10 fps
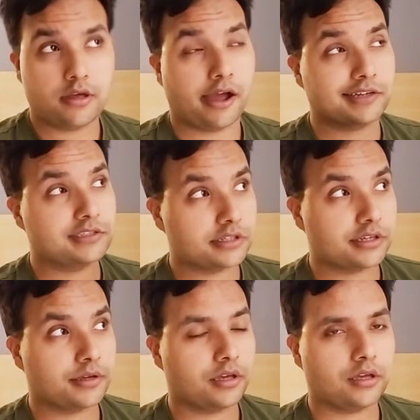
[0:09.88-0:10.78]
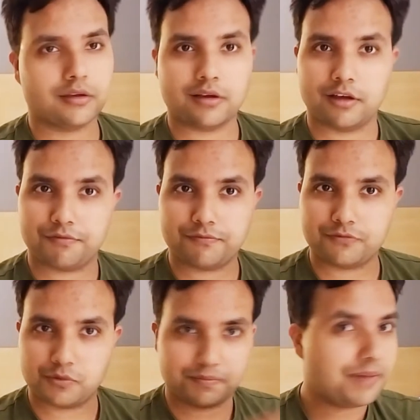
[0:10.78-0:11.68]
Actually, a
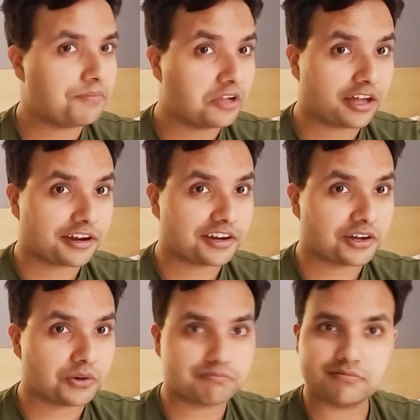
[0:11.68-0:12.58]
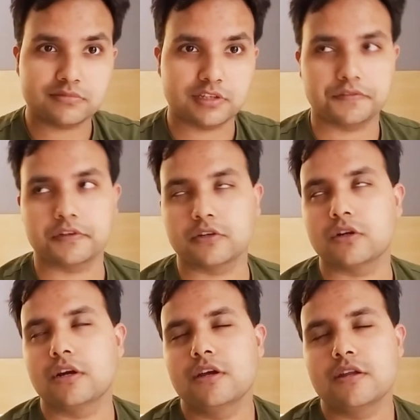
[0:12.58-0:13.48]
few people I know live here.
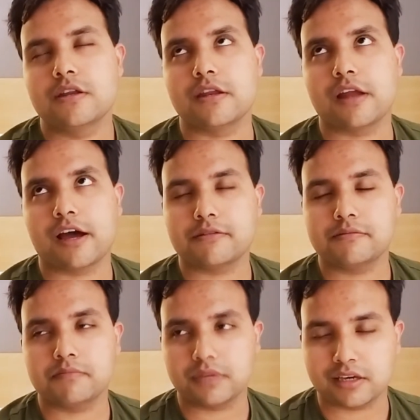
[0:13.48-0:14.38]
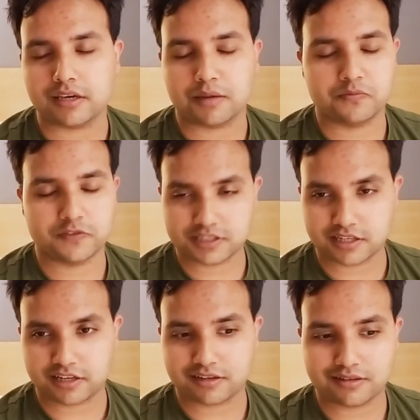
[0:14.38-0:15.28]
Not me, I'm
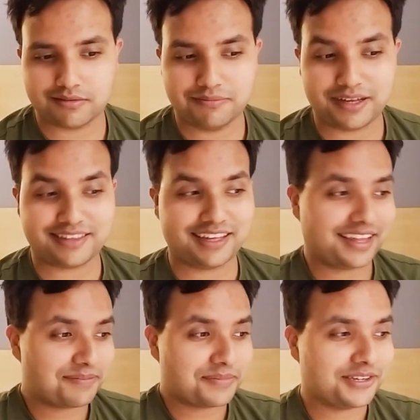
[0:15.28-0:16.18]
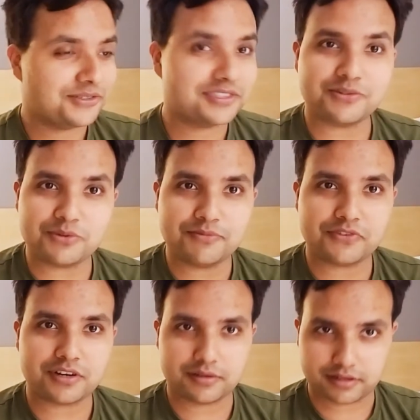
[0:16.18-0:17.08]
visiting. But they let me use the room
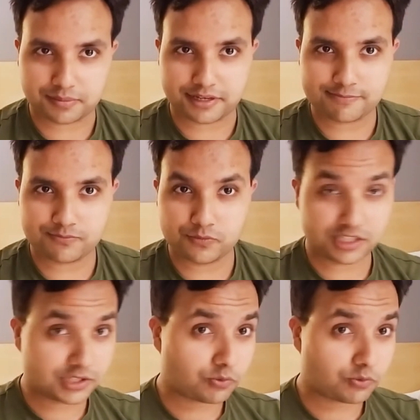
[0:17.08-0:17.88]
for a little bit. We just